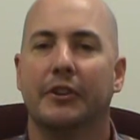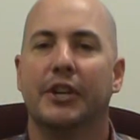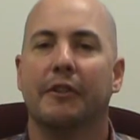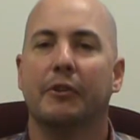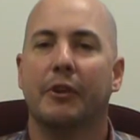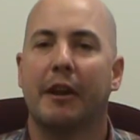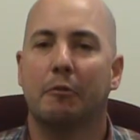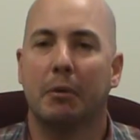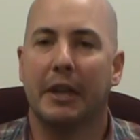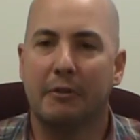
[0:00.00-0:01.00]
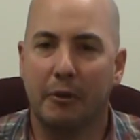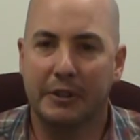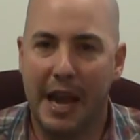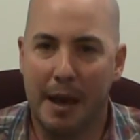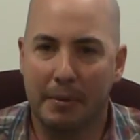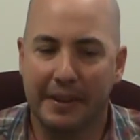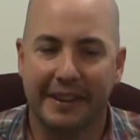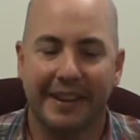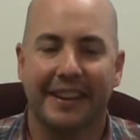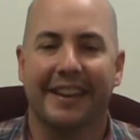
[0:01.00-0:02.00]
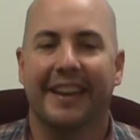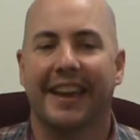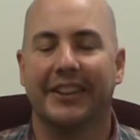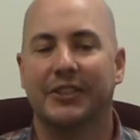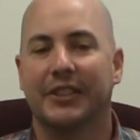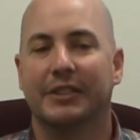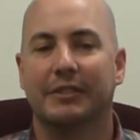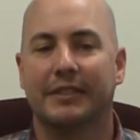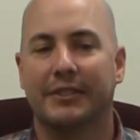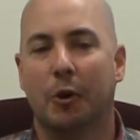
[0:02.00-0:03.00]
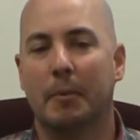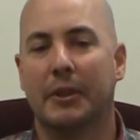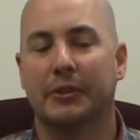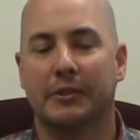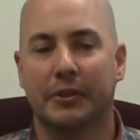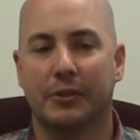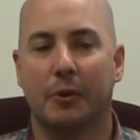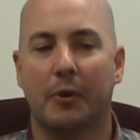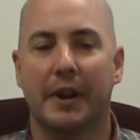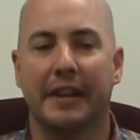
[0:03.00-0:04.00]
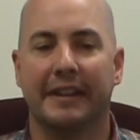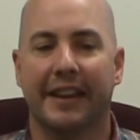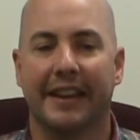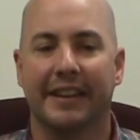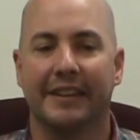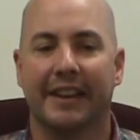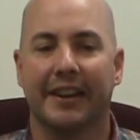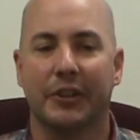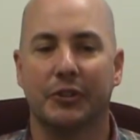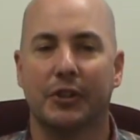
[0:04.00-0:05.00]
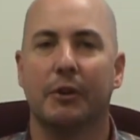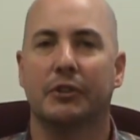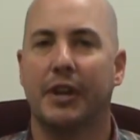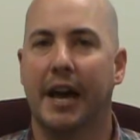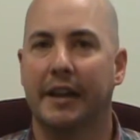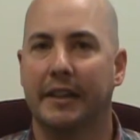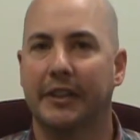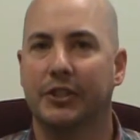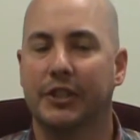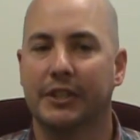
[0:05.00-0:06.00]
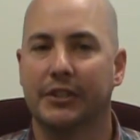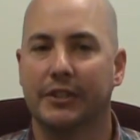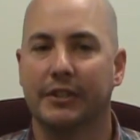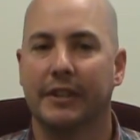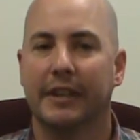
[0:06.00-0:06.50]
Jeff, you'll never believe what's happened." And she told me the story, and is so excited that she's